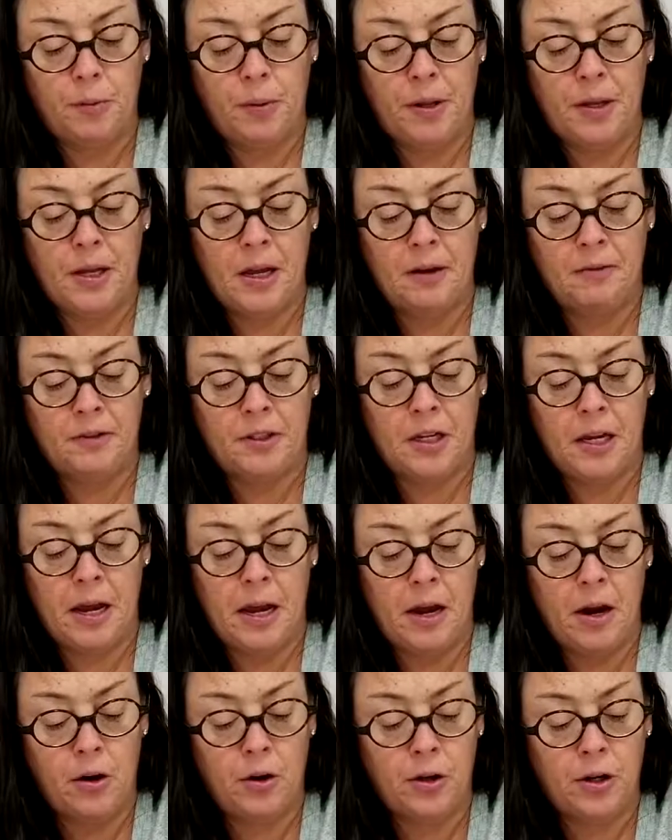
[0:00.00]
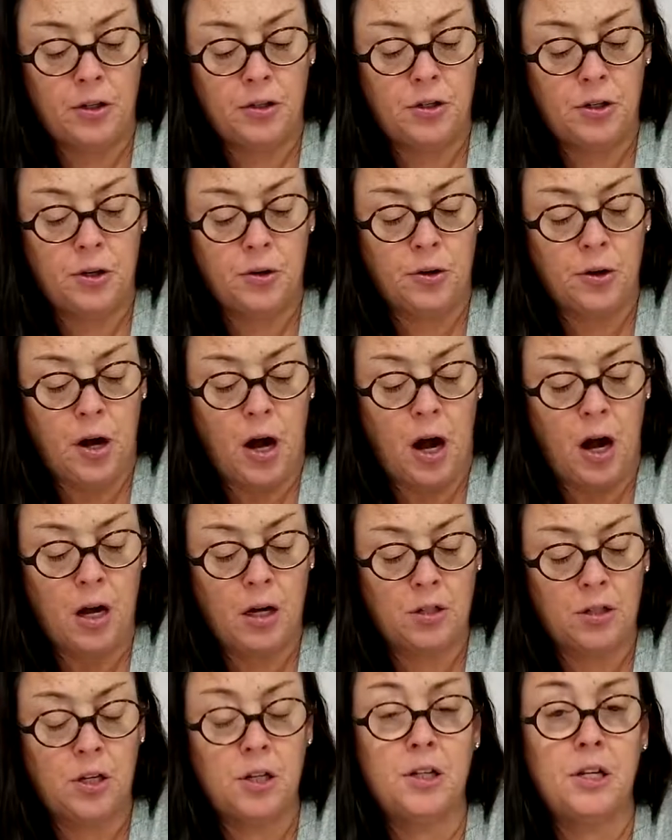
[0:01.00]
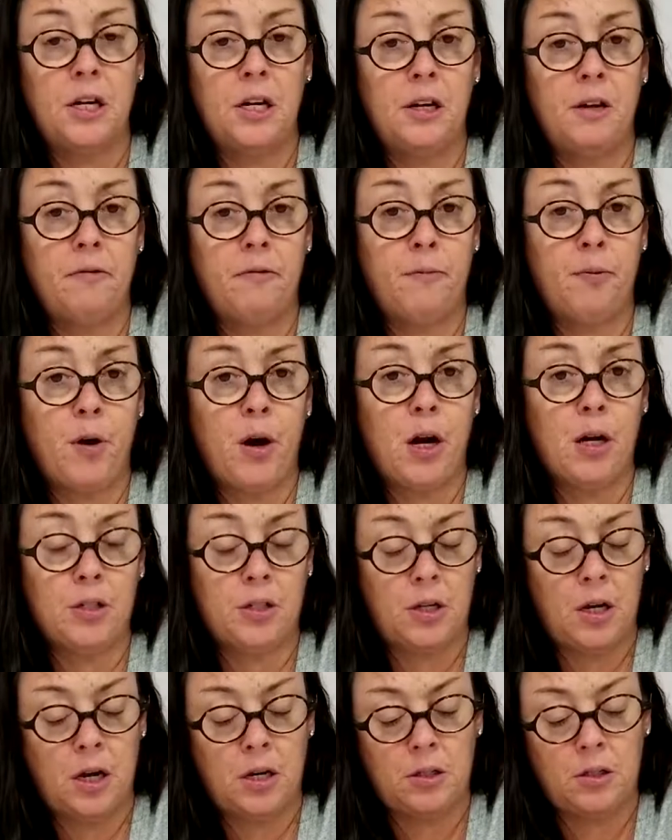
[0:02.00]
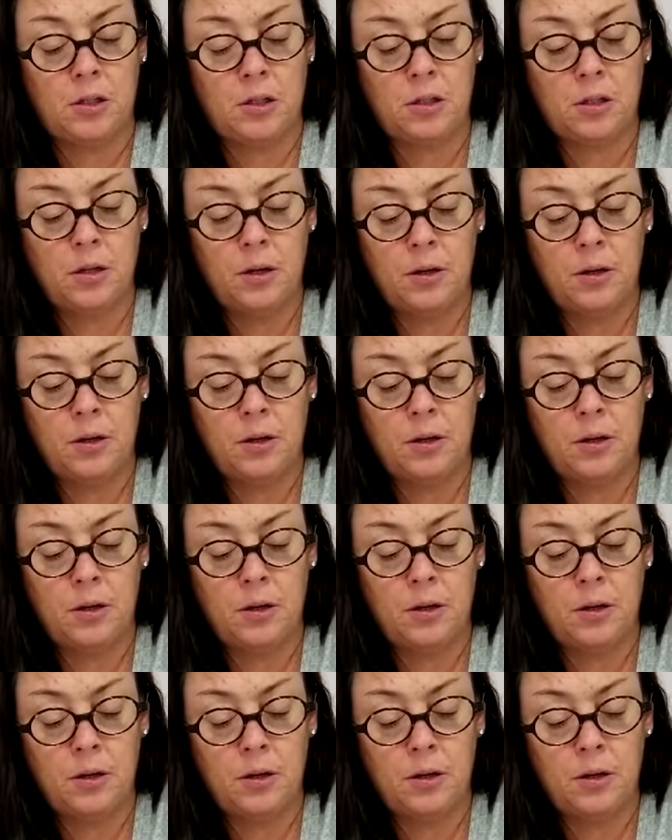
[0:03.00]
by the FDA are considered oxidative process.